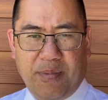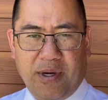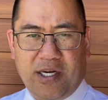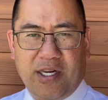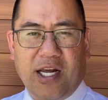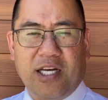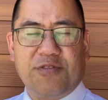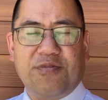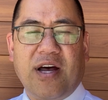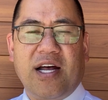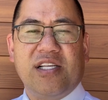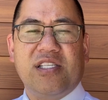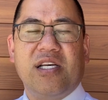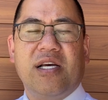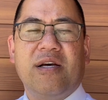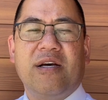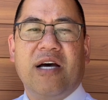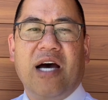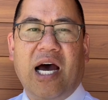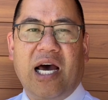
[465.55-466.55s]
But Canucks fans,
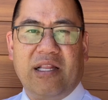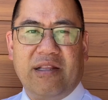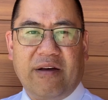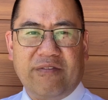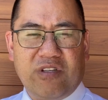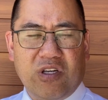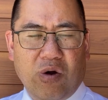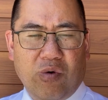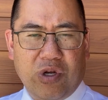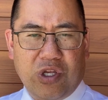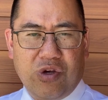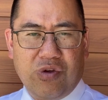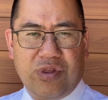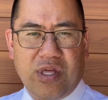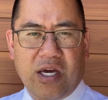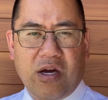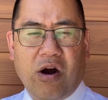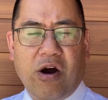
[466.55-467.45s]
I'd love to know what you think.